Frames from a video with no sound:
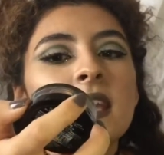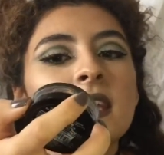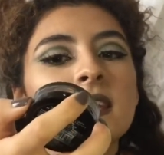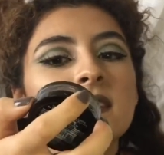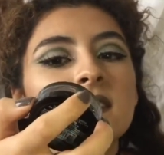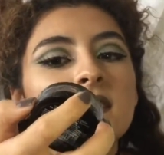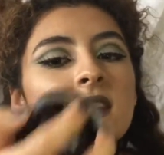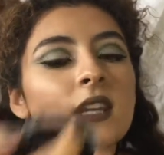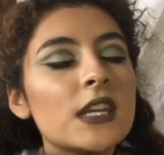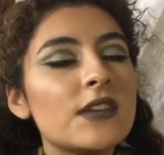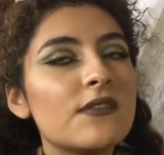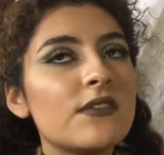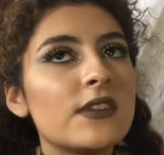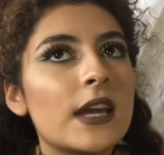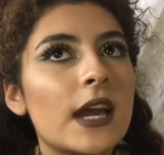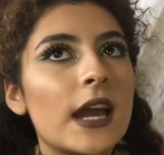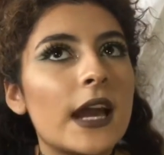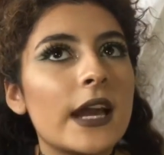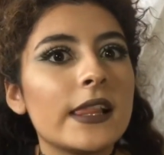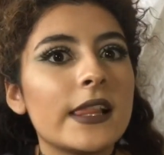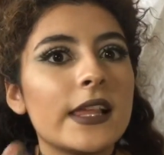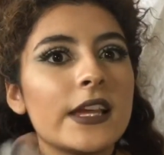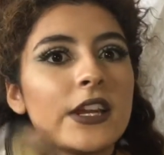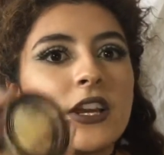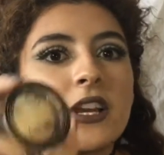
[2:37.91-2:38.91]
It's not even a
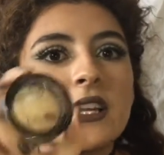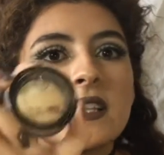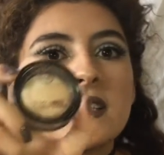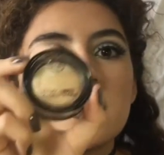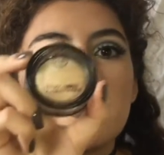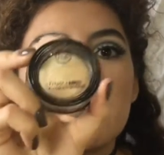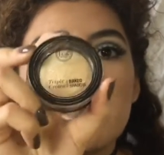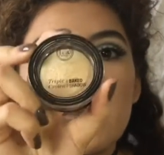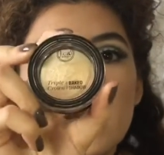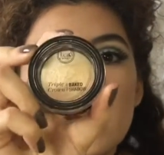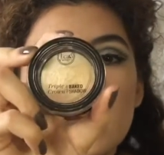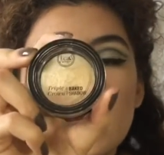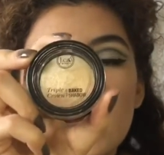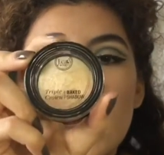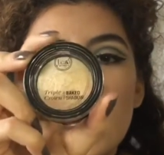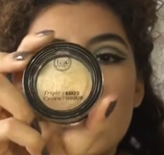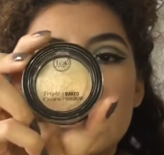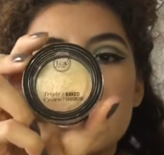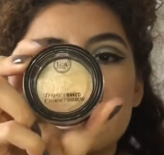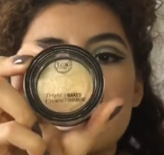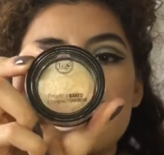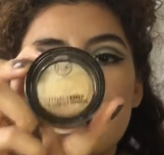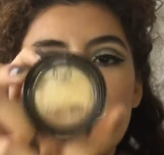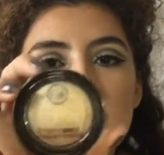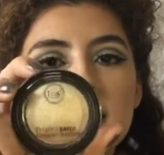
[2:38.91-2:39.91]
highlighter, it's a baked
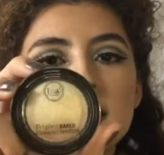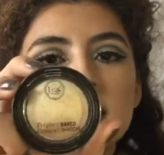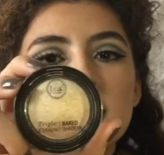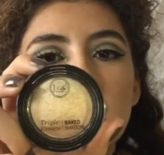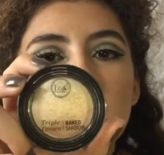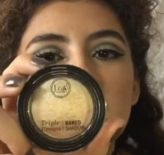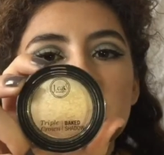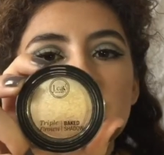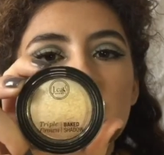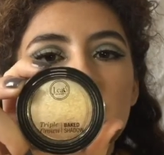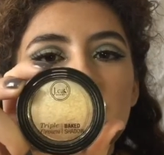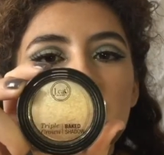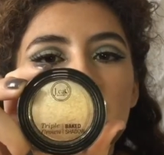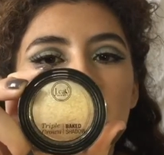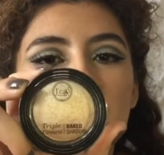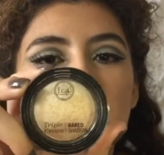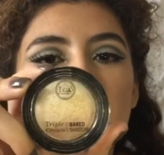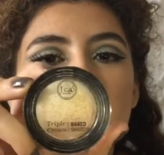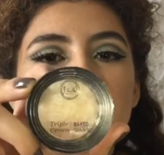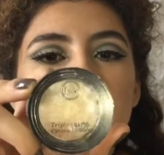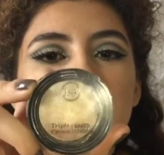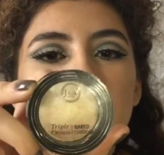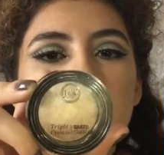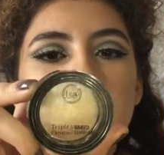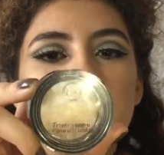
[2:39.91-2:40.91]
eyeshadow,
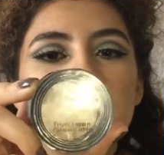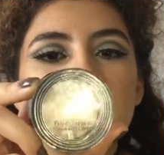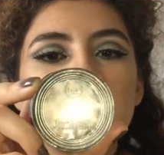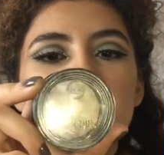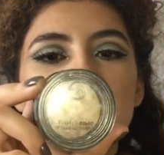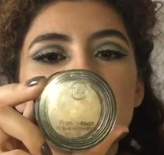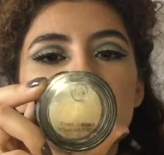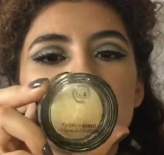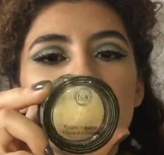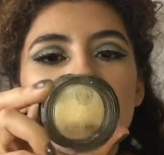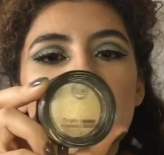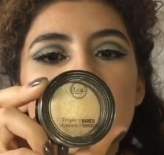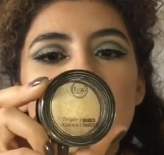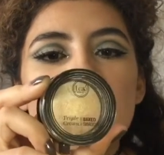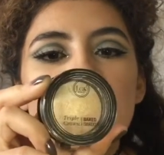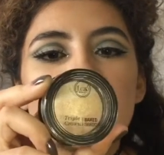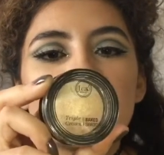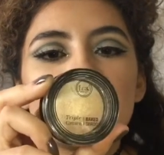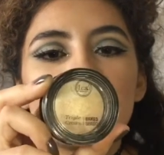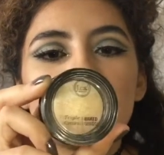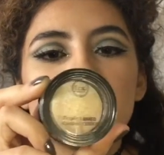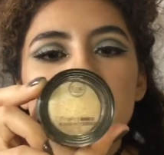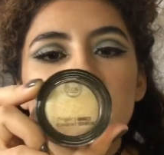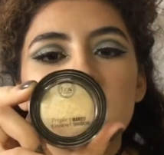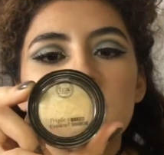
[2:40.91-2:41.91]
and it's in the shade
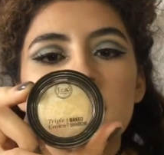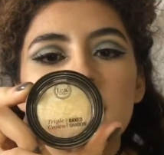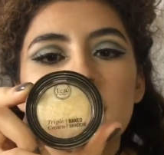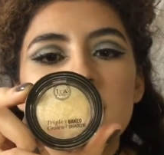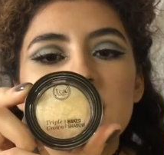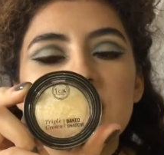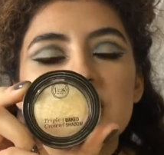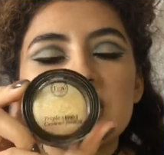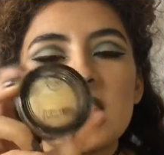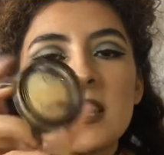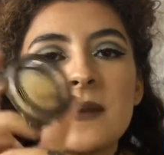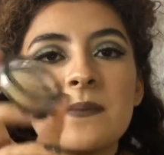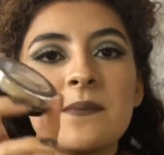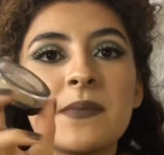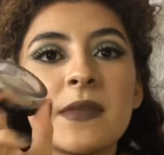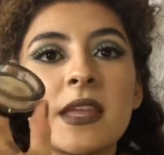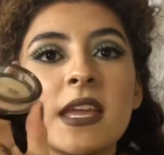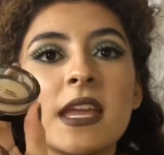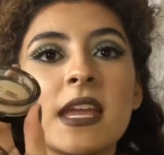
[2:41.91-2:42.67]
Dulce de Leche.